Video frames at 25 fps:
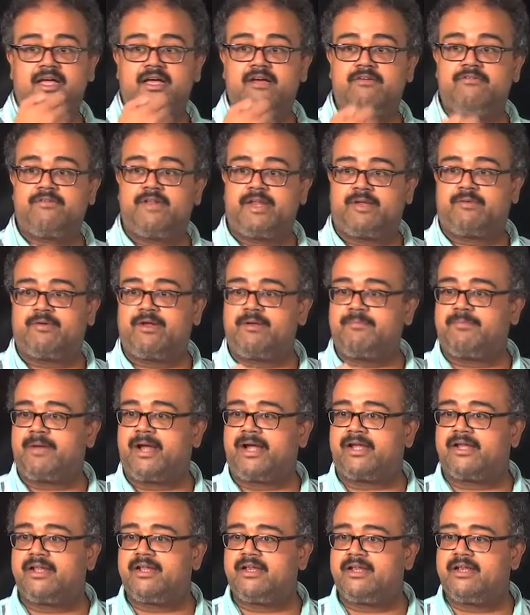frequent
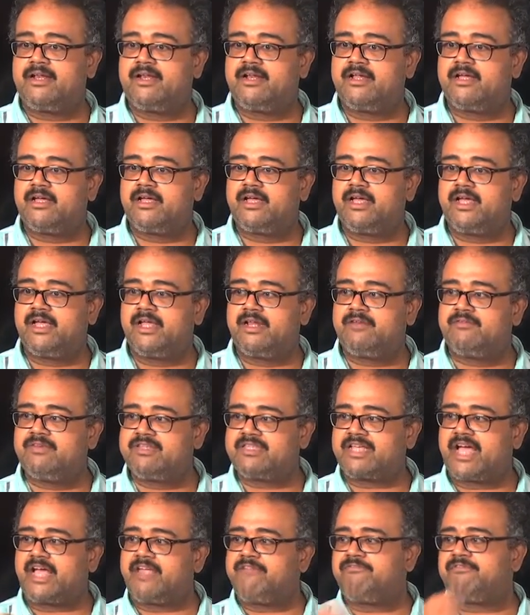pattern in
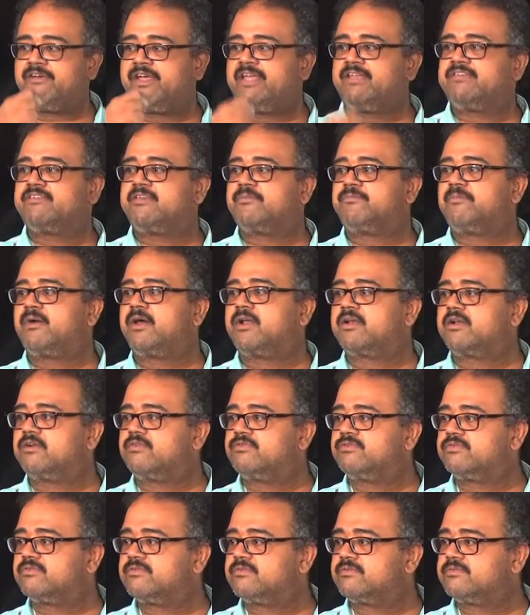which I5 is a part of,
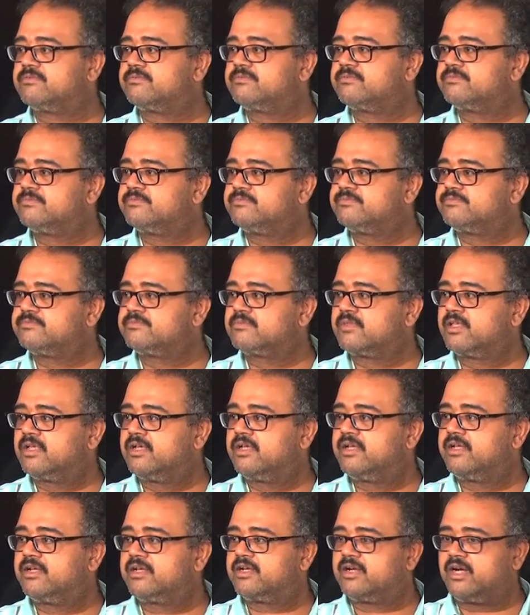
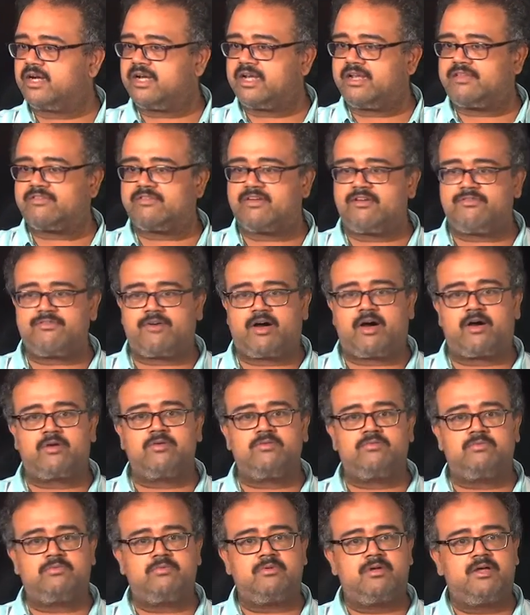regardless of
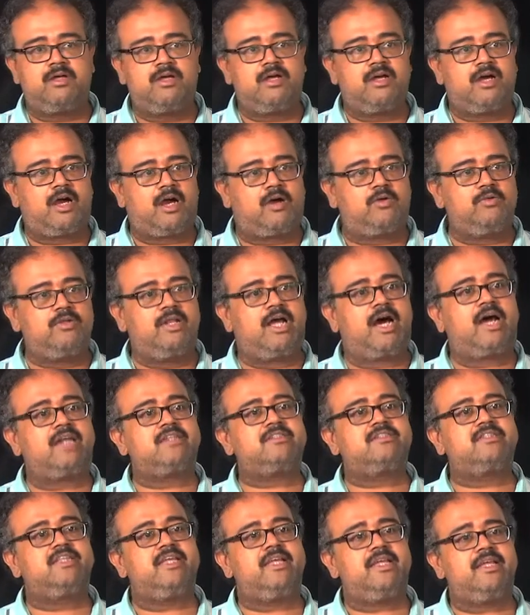how
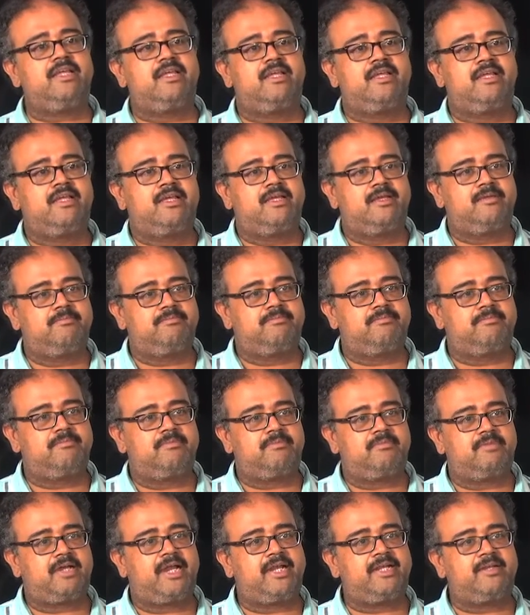large the
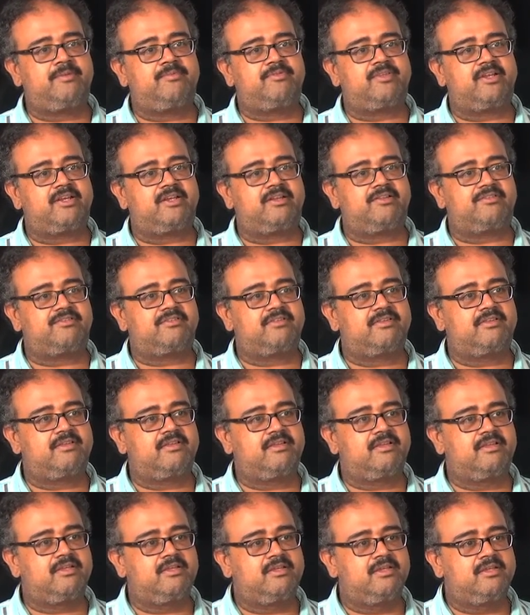item set is.
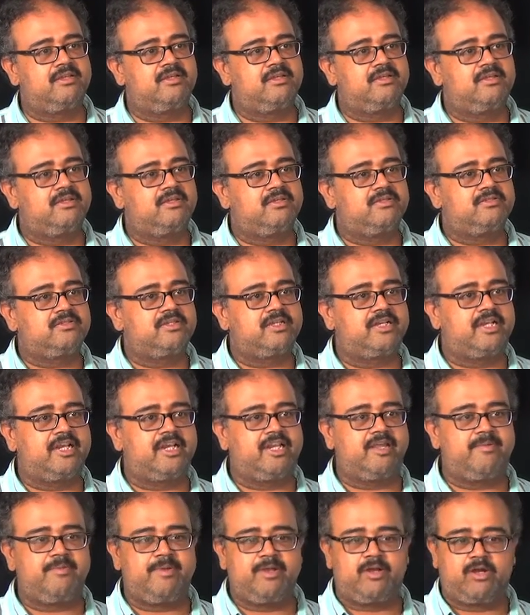So it will
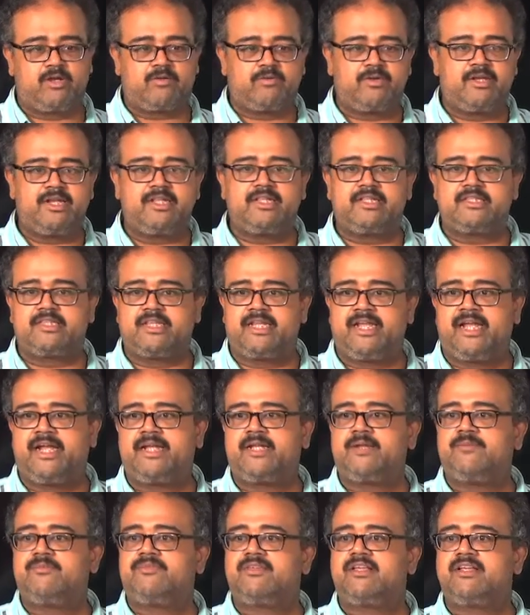give me not only the 3
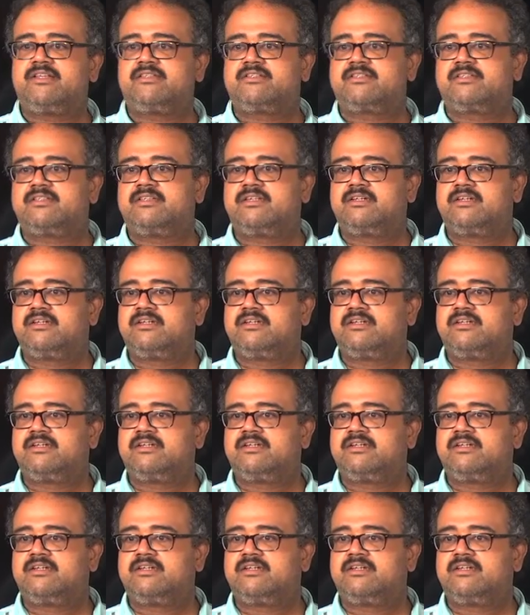item sets,